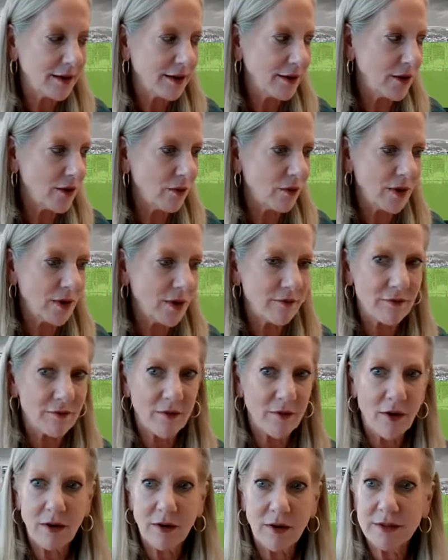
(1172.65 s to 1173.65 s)
you know, one of
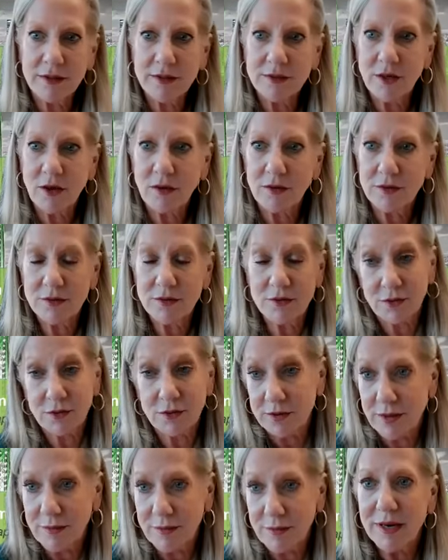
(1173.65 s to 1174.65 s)
our consultants or
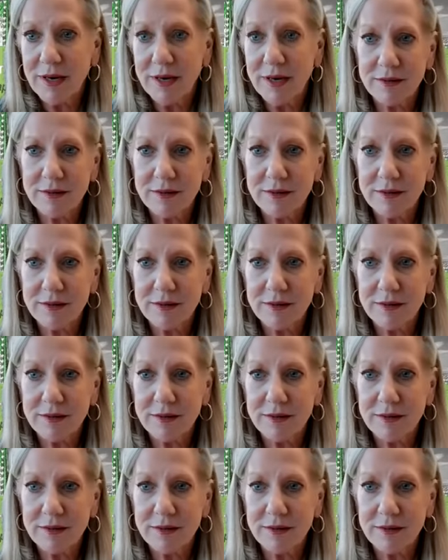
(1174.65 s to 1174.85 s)
somebody